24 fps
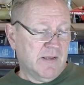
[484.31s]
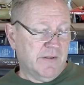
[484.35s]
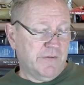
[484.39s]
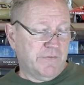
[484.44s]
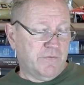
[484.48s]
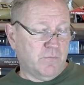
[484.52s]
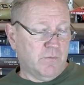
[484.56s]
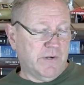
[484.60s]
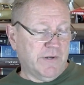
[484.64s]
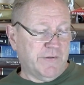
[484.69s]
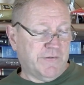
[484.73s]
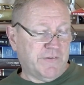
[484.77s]

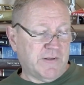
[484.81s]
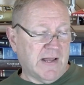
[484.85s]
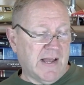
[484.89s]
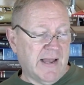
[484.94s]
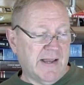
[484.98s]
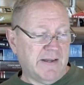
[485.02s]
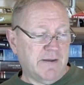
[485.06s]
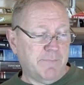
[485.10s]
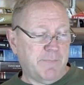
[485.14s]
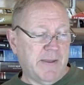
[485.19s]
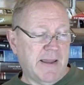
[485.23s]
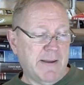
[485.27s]
So when he
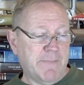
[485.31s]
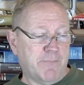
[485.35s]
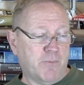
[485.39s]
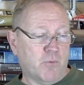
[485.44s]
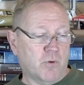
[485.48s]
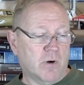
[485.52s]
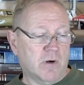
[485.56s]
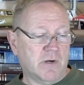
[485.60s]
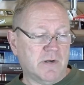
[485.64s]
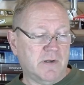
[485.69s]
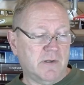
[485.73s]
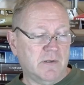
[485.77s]
signed
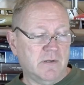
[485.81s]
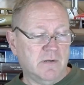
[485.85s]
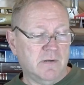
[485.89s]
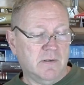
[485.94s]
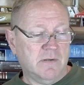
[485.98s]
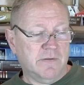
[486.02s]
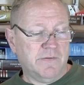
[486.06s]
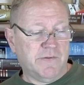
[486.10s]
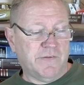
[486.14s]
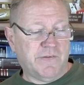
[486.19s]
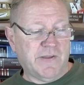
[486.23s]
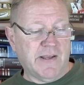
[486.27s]
paperwork
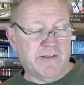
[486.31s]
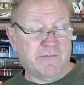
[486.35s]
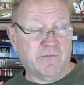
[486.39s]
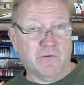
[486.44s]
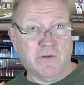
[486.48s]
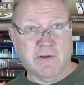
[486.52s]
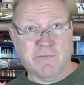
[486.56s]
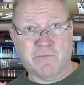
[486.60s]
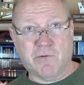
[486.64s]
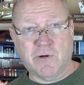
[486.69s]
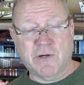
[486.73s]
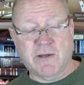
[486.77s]
to take
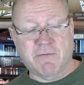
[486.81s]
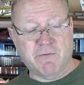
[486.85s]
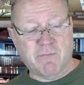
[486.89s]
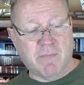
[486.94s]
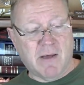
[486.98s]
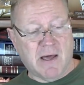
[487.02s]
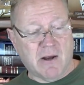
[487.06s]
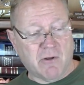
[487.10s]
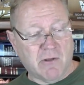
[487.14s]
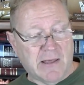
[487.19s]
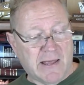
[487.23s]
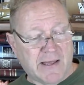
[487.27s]
delivery of the
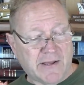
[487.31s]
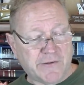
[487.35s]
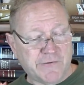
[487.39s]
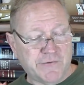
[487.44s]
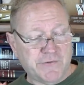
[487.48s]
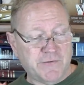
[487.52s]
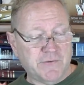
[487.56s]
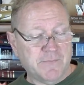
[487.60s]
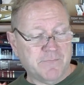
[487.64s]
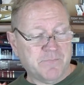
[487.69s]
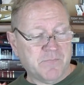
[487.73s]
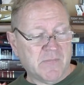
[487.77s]
Model
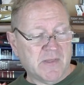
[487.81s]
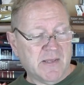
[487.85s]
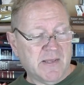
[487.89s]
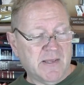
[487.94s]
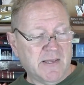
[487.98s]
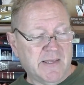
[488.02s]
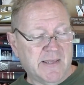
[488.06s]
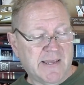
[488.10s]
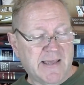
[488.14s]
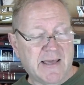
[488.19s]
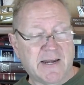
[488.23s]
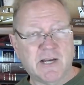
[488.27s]
X,
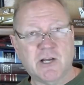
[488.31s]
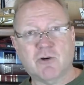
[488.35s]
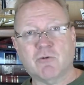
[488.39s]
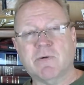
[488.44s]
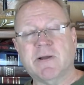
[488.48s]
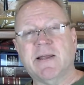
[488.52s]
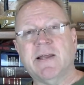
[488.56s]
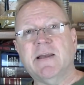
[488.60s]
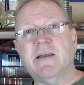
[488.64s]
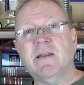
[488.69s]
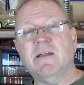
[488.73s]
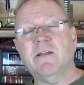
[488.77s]
he had
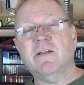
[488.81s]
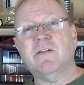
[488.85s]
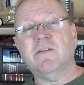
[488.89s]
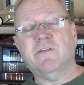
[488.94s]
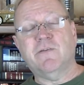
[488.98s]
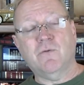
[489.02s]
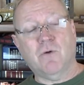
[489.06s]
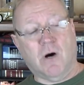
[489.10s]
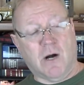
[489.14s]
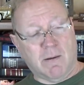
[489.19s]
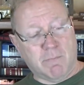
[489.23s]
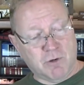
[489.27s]
agreed
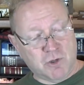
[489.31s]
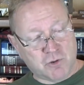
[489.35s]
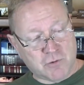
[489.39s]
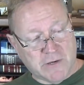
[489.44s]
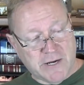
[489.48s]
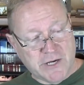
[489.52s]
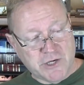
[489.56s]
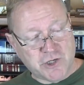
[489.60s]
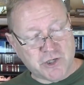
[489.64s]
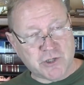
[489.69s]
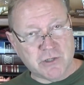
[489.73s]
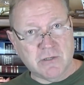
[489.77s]
to
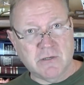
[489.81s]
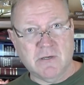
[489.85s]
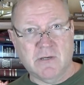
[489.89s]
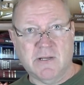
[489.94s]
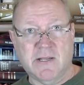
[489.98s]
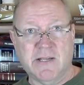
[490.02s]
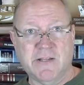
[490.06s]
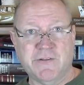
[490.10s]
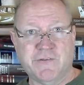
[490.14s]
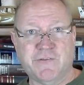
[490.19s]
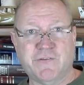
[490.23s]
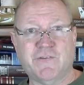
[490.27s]
arbitration
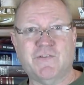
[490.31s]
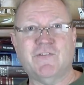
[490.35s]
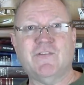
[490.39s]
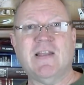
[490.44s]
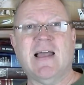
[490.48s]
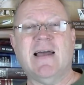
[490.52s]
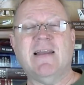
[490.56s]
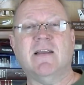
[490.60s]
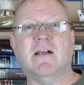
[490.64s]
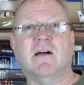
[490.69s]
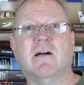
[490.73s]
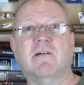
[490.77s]

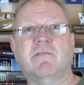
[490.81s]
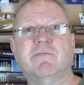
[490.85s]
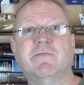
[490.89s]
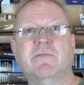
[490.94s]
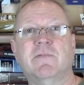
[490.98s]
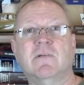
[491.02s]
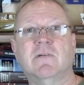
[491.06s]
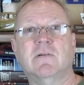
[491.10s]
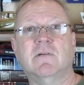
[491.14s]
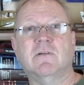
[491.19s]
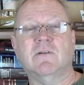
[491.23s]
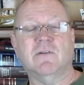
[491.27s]
instead
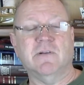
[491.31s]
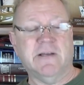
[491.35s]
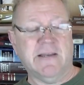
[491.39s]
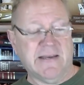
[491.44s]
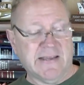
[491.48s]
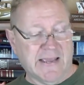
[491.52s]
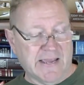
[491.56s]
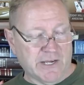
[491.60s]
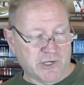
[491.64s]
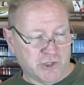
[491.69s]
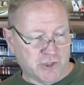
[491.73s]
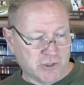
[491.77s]
of
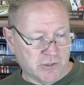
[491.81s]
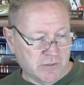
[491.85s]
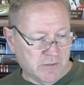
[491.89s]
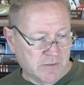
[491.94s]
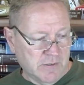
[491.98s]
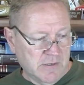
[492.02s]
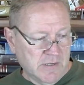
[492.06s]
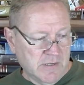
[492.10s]
litigation.